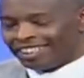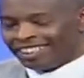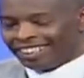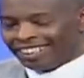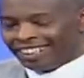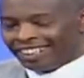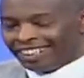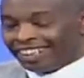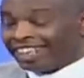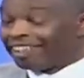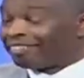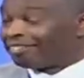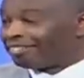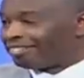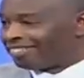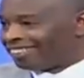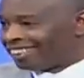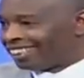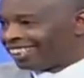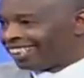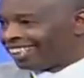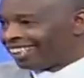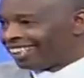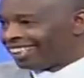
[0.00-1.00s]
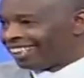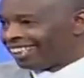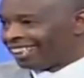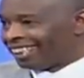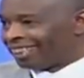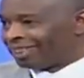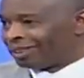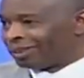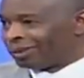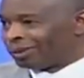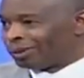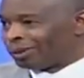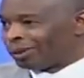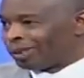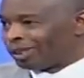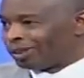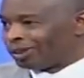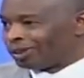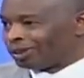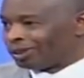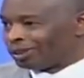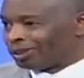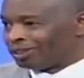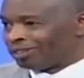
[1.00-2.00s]
every year, and I know a
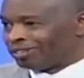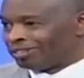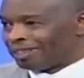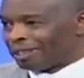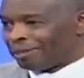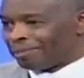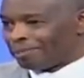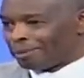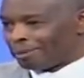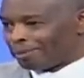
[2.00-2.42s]
lot of